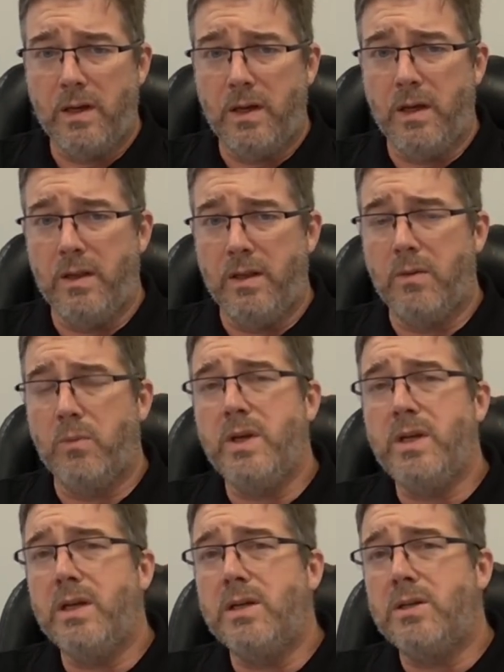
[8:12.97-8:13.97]
And that we
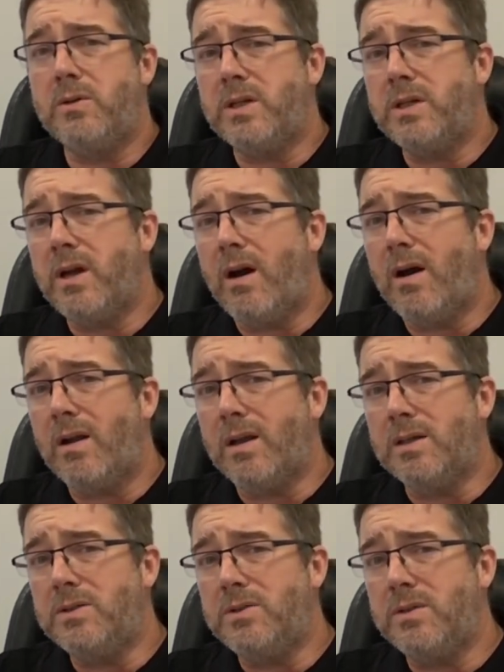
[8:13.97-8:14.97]
need to
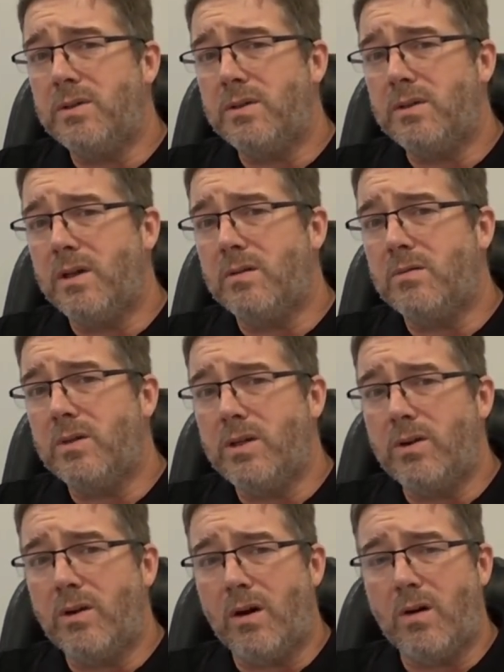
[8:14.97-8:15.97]
acknowledge that we
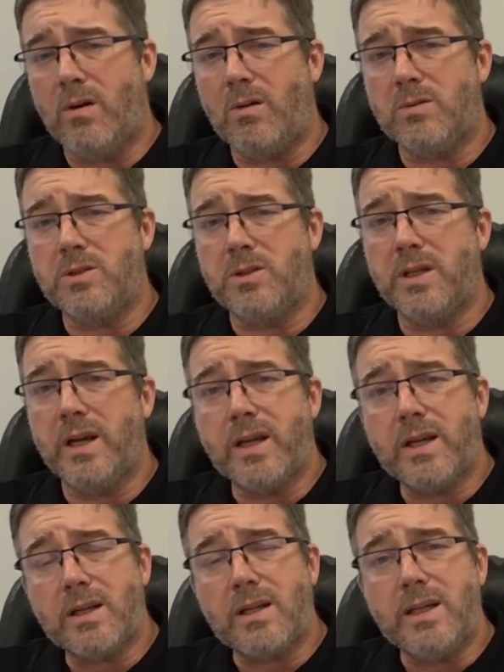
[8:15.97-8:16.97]
are all
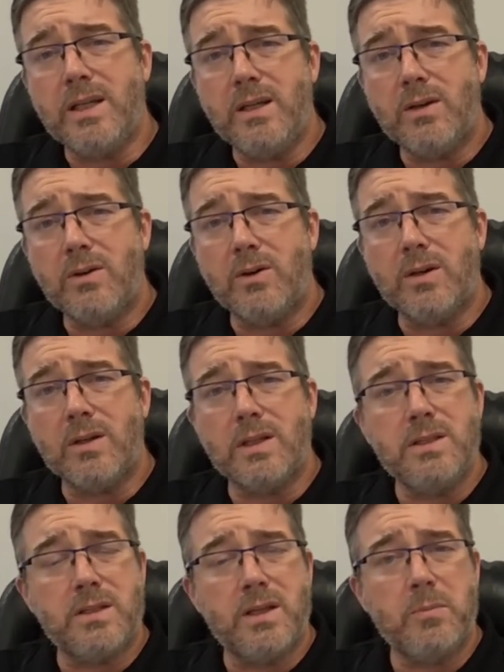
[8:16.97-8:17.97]
genetically, or at
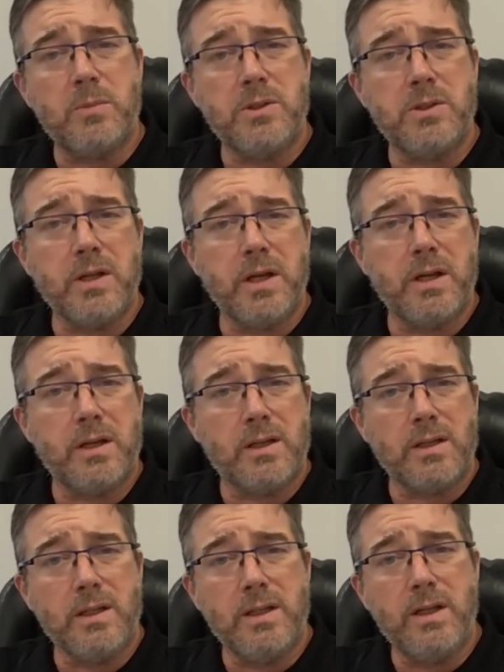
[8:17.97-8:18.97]
least
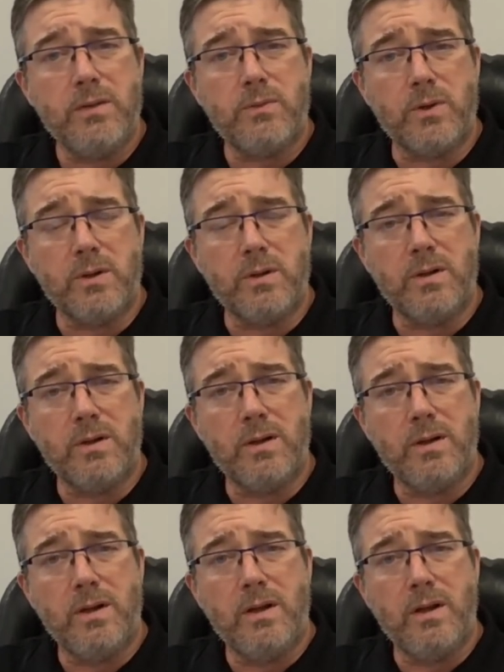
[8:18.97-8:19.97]
epigenetically, different.
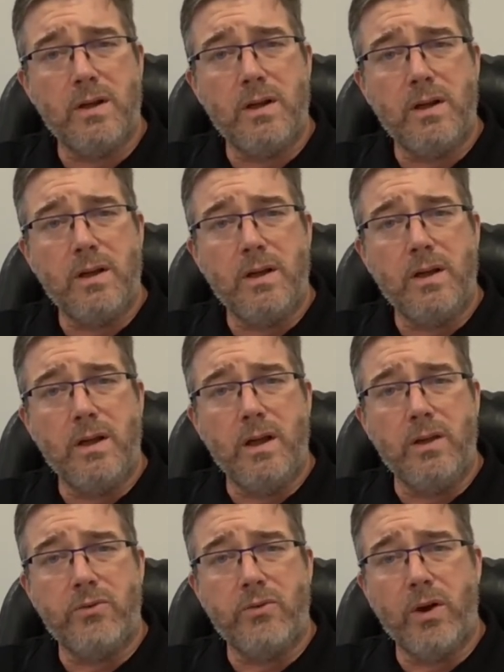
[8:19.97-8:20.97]

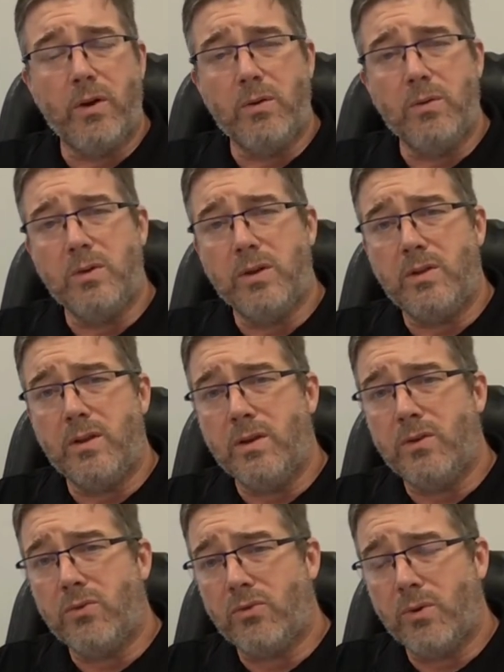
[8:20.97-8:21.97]
And so with
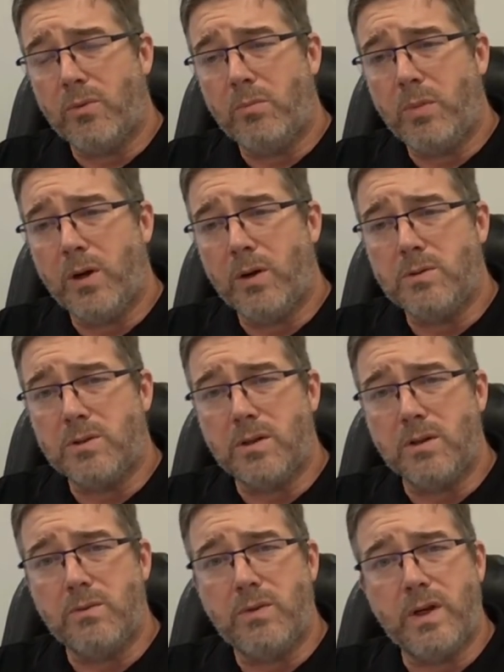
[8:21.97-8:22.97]
this
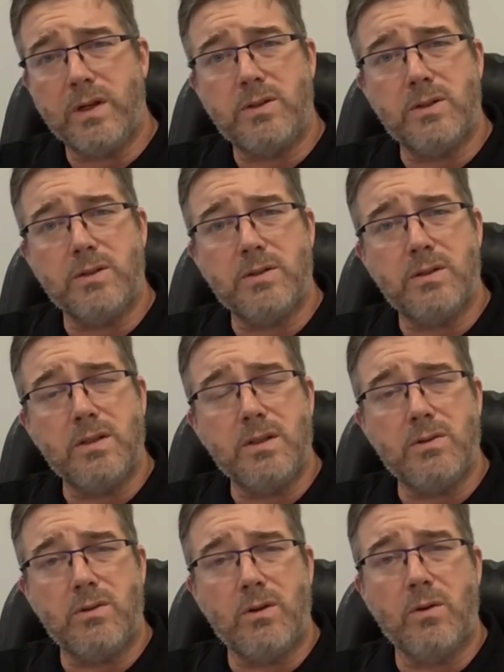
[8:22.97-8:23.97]
post-infectious
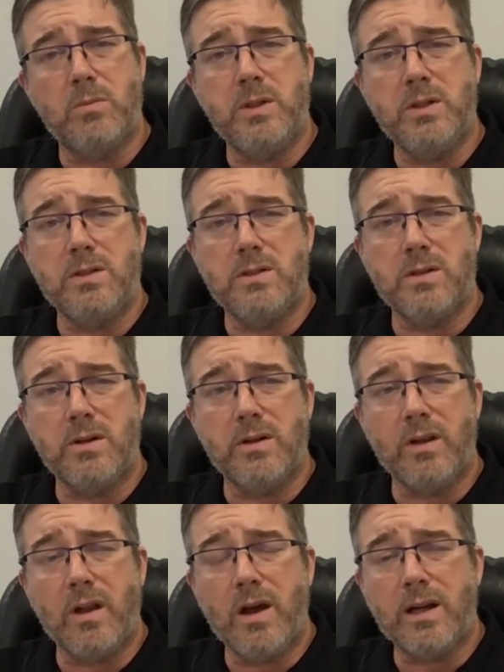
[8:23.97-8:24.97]
syndrome, it is
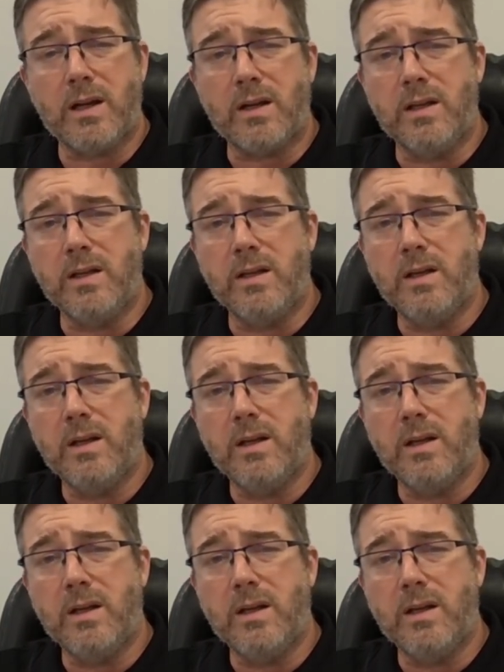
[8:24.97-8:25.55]
unlikely